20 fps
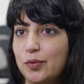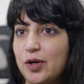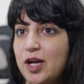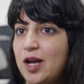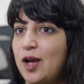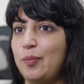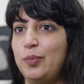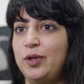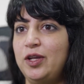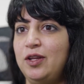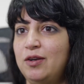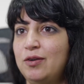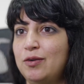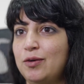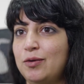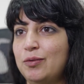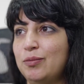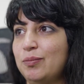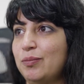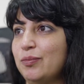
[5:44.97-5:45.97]
We're happy
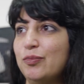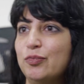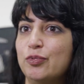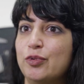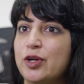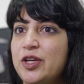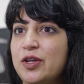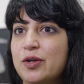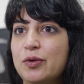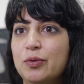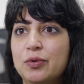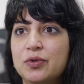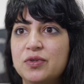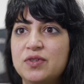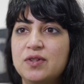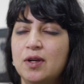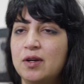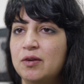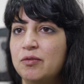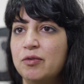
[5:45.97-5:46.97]
to
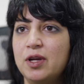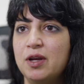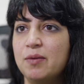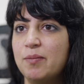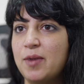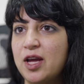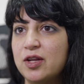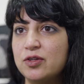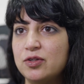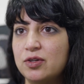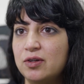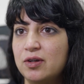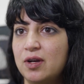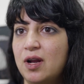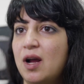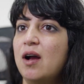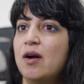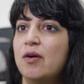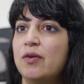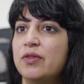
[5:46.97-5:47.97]
reuse and reimagine
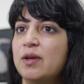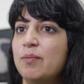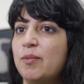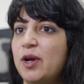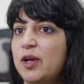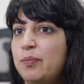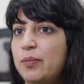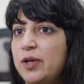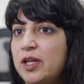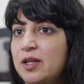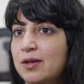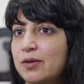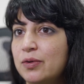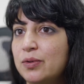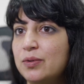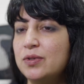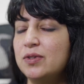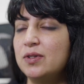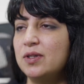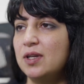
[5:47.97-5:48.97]
how they might be
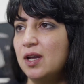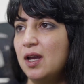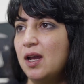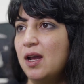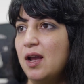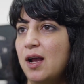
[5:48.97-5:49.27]
used.